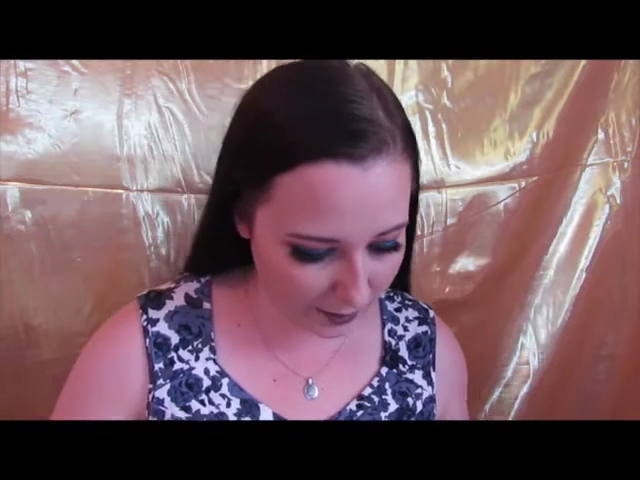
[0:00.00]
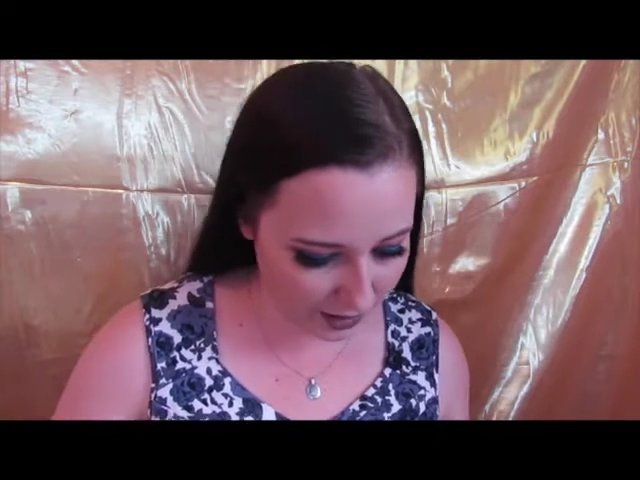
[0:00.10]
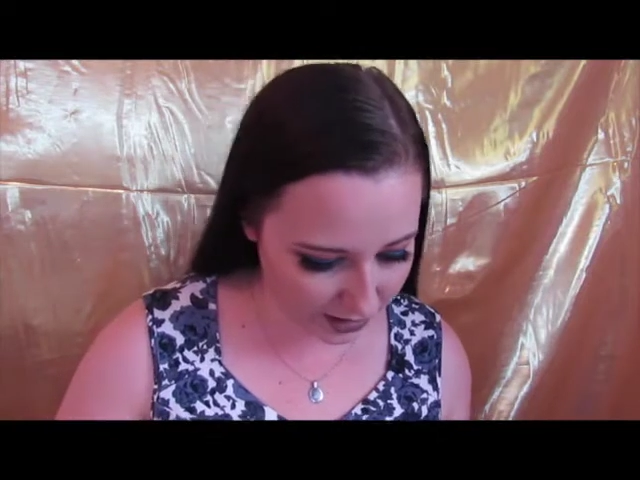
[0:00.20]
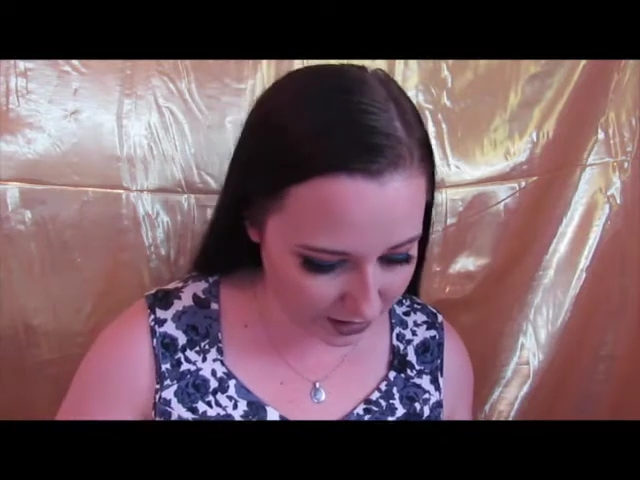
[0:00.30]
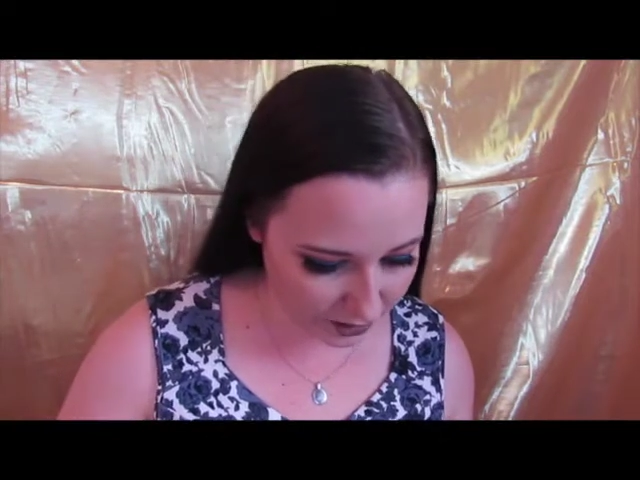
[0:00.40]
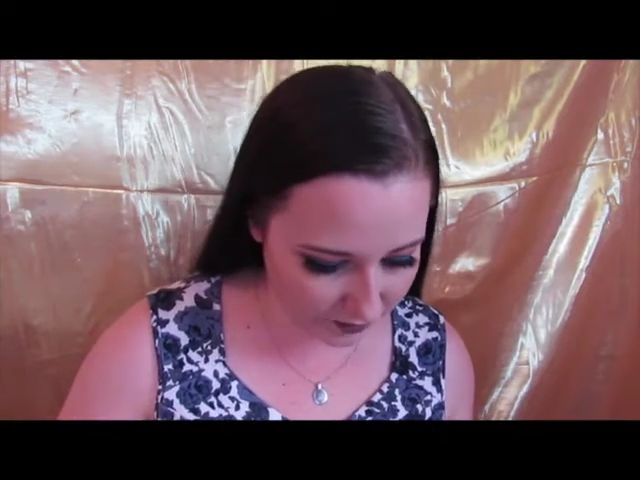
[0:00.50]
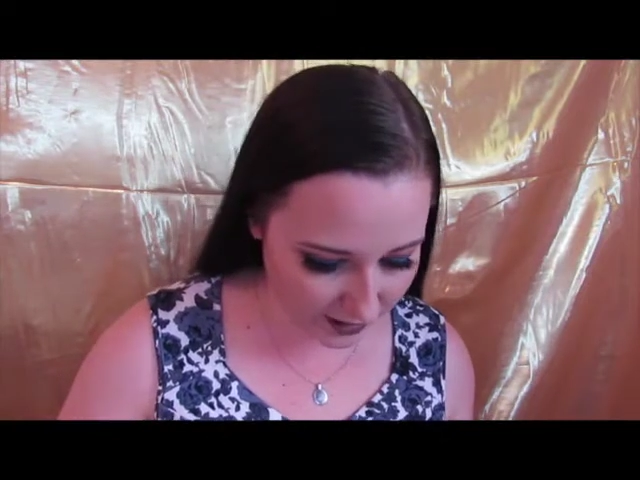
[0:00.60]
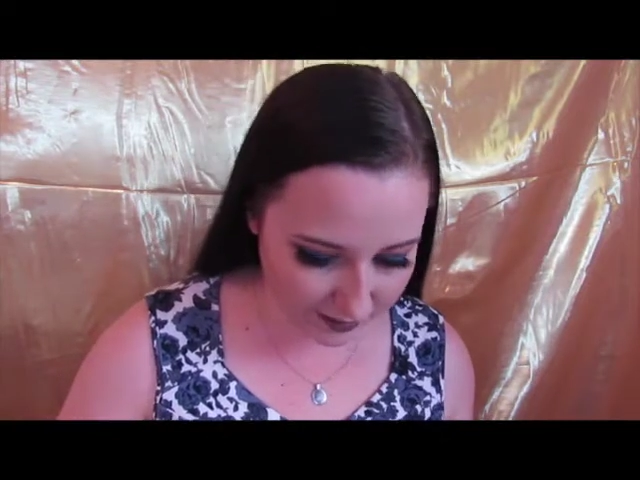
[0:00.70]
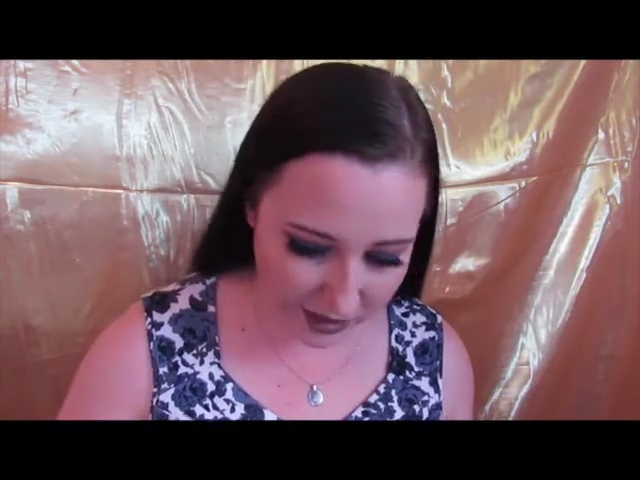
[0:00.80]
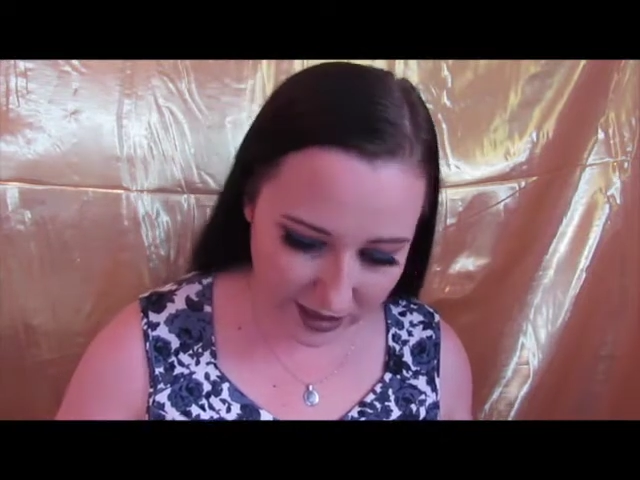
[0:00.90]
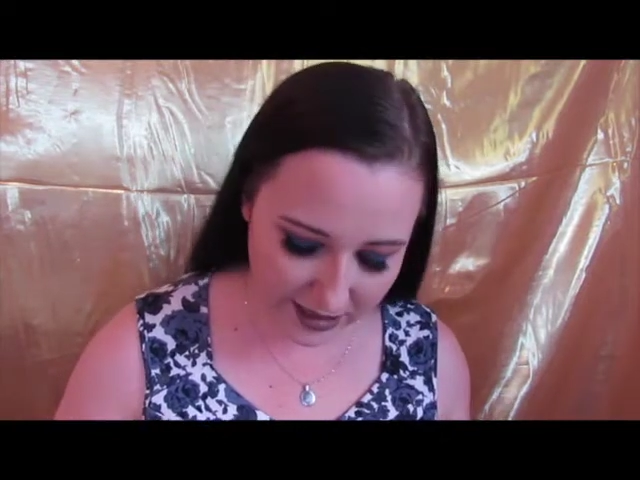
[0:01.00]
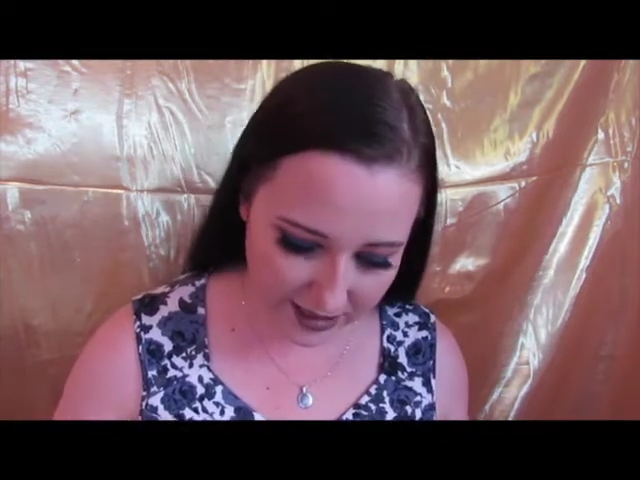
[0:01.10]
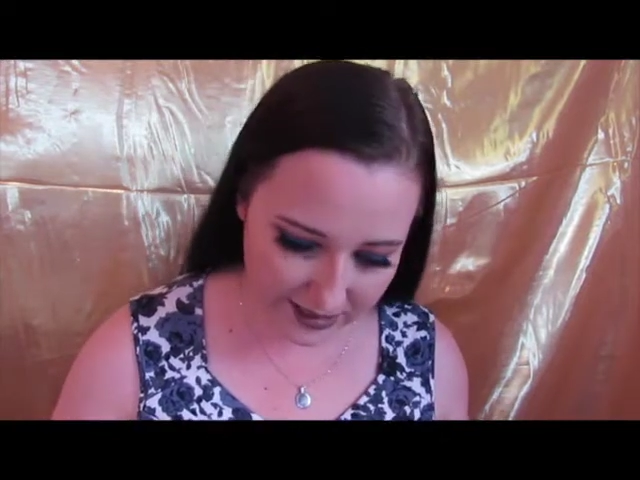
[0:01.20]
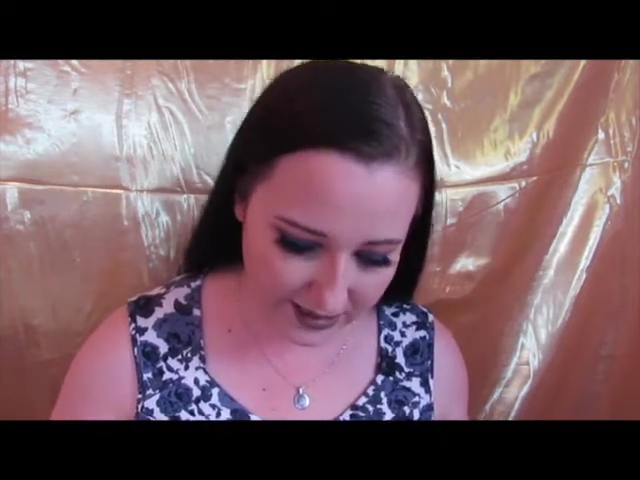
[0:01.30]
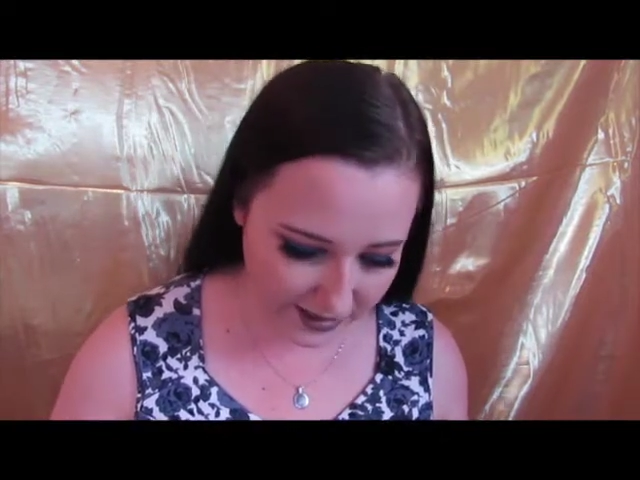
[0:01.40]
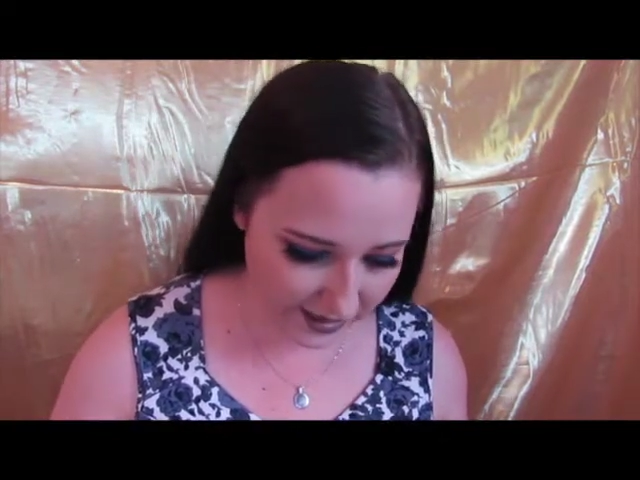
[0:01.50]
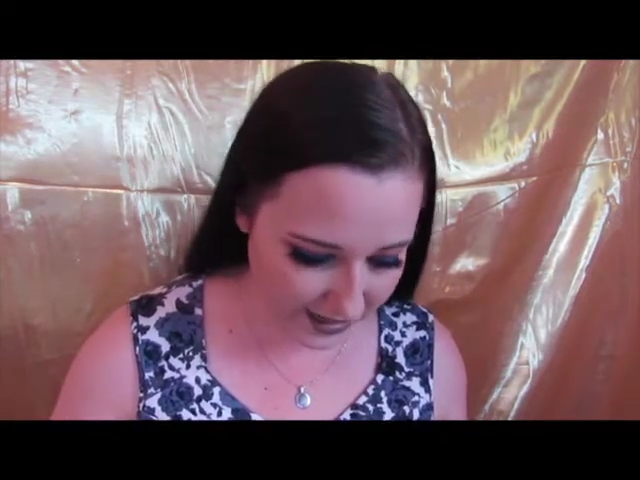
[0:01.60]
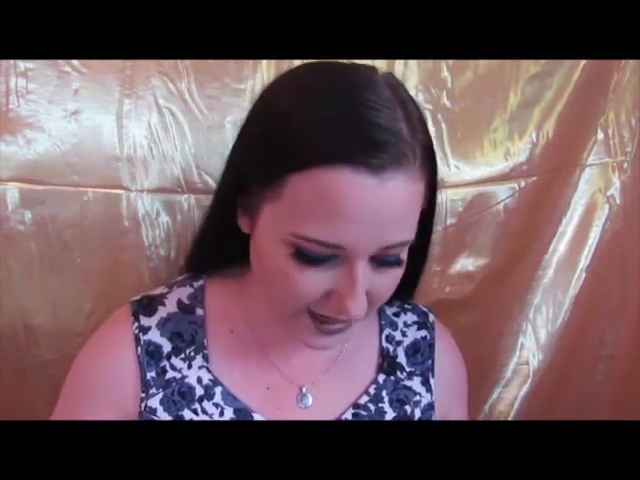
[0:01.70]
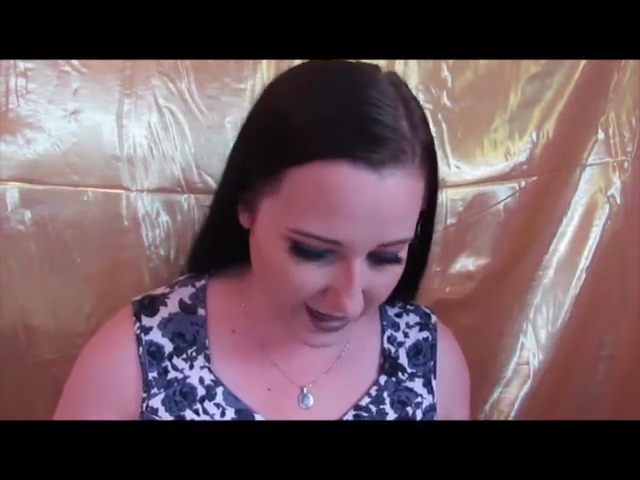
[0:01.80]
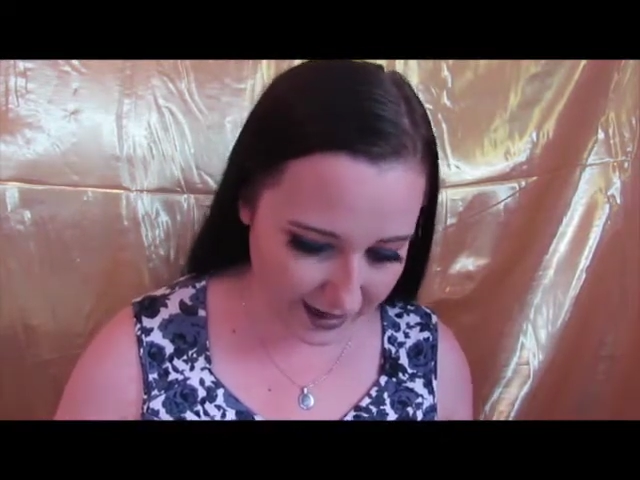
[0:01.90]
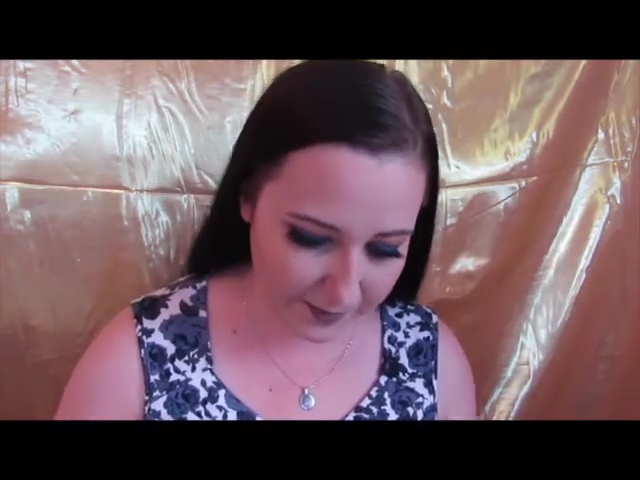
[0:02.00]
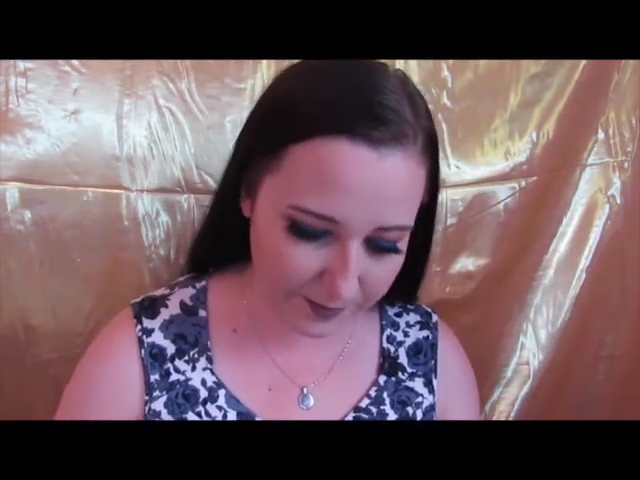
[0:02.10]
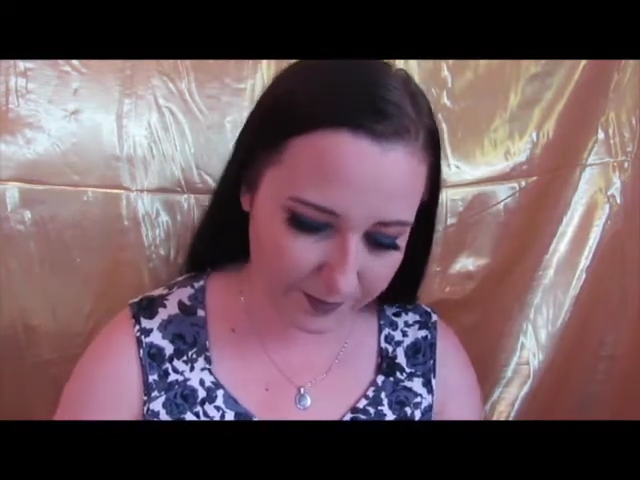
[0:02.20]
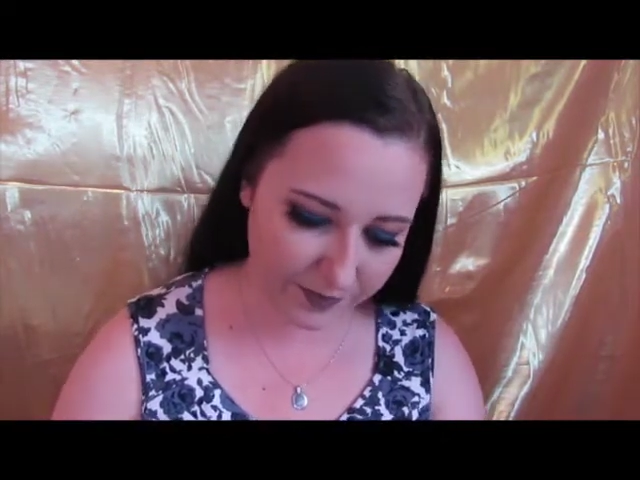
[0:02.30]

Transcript: personal favorite, is Kitty Cat.